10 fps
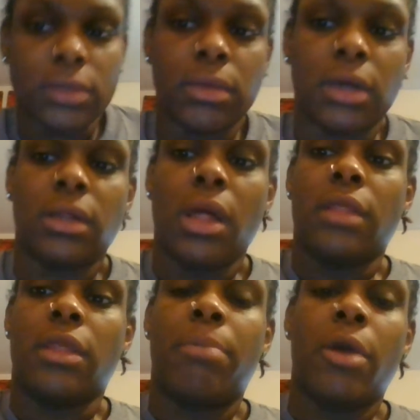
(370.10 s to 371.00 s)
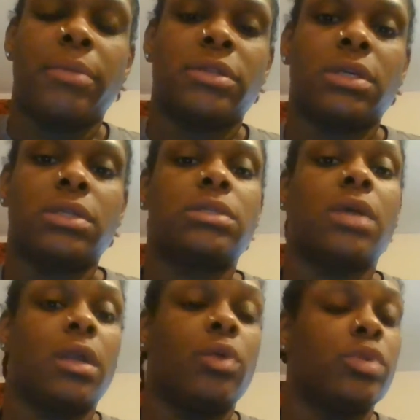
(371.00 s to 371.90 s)
But the purpose of the
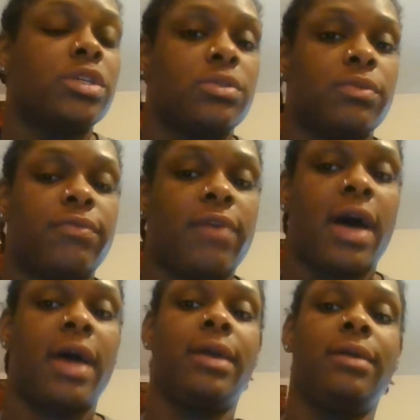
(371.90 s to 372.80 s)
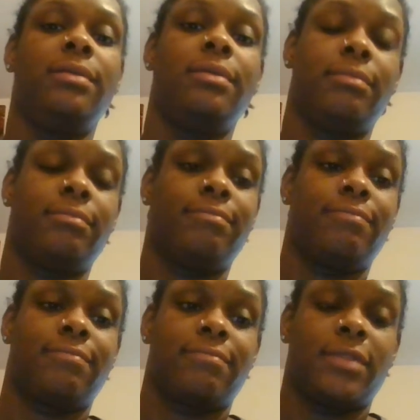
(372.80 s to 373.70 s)
study was to find,
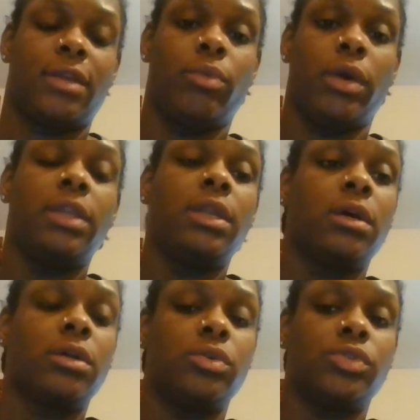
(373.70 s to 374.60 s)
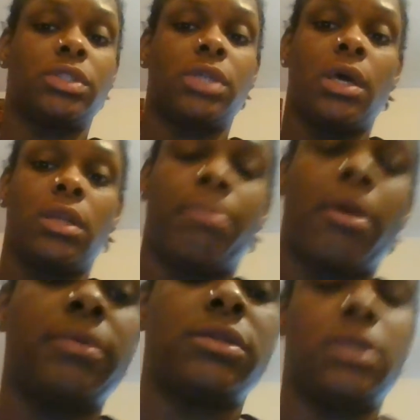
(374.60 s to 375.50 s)
well, in the conclusions, the
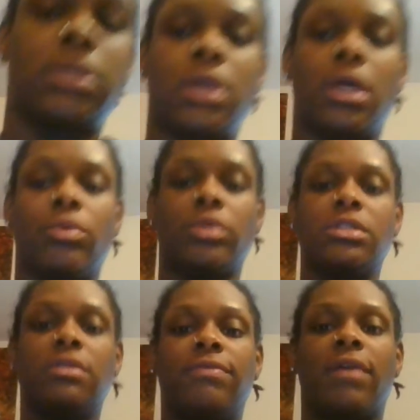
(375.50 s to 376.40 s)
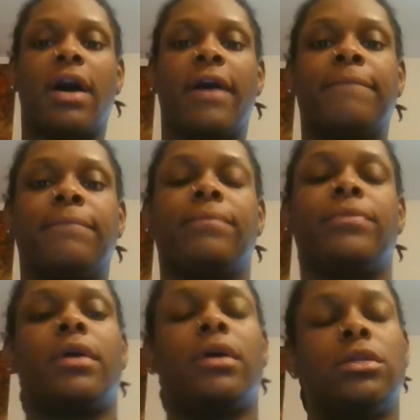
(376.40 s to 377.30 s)
purpose of the study was to find
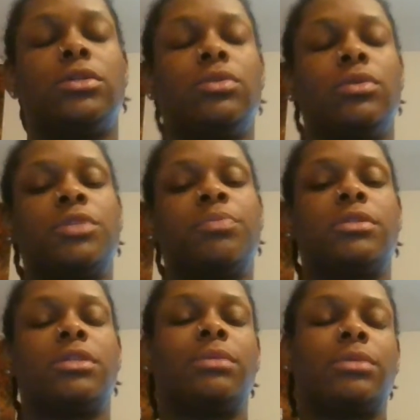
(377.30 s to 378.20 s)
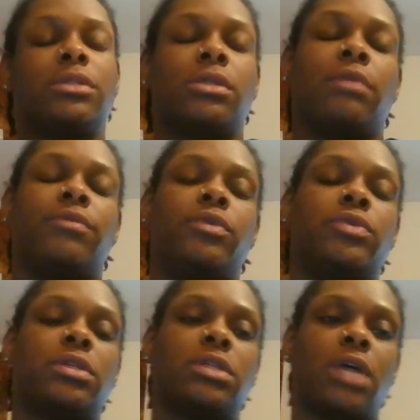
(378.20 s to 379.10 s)
the students' perceptions of
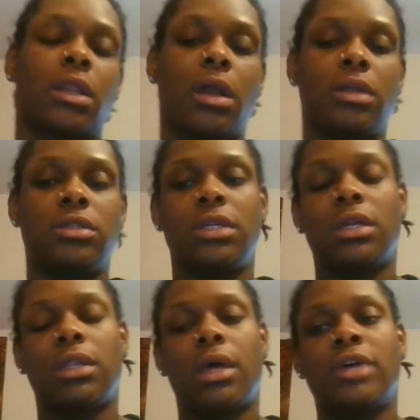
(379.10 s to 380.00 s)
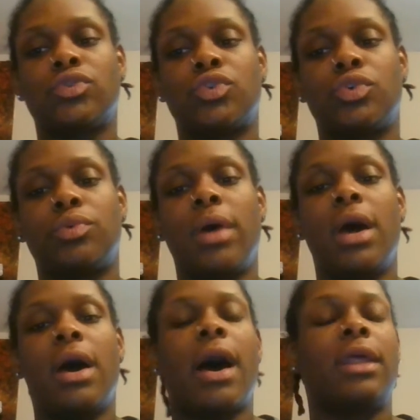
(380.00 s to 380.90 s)
using technology in the classroom.
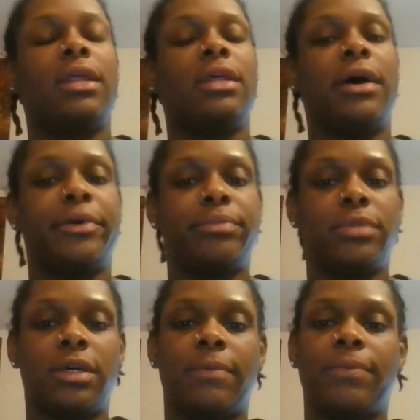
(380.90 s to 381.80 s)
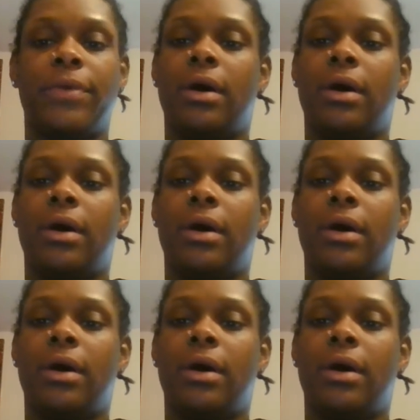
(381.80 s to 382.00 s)
How did it help them?